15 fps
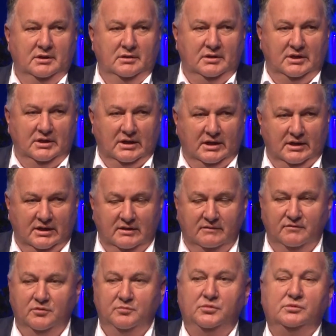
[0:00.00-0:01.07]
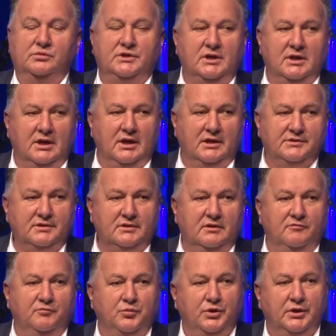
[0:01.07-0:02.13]
the unenviable task
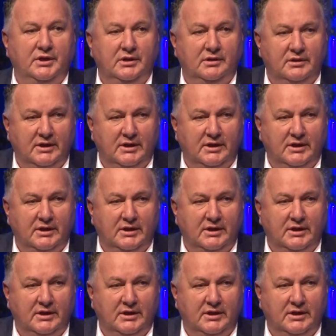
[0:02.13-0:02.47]
of bringing